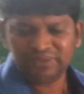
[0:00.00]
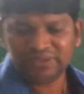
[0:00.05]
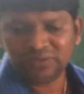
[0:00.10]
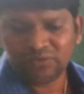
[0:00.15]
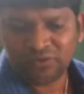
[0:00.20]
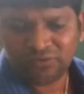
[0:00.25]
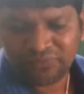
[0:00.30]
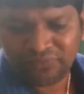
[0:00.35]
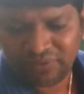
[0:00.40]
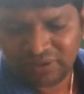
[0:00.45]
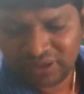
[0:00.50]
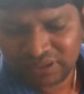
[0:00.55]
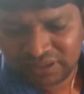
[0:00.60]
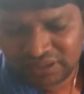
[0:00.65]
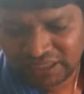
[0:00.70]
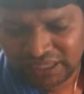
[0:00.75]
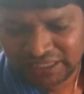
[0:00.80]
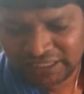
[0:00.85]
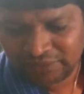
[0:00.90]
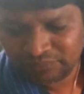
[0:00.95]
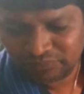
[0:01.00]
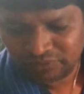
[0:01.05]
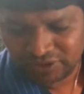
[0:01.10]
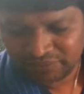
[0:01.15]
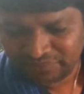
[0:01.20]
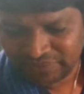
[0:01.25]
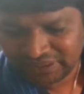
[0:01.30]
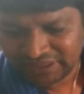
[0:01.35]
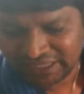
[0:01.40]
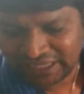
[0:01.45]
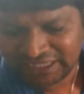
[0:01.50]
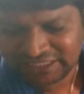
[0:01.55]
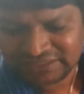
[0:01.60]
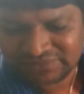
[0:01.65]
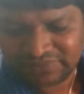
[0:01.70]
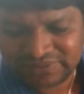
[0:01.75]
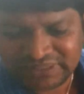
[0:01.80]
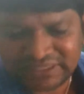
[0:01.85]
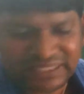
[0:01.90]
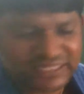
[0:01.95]
go for unemployment. As
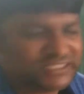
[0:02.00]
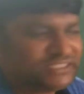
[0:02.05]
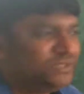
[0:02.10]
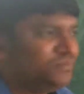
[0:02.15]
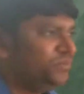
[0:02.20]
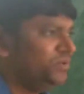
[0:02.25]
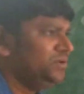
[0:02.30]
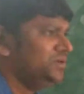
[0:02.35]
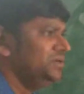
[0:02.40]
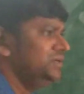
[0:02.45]
per the textbook,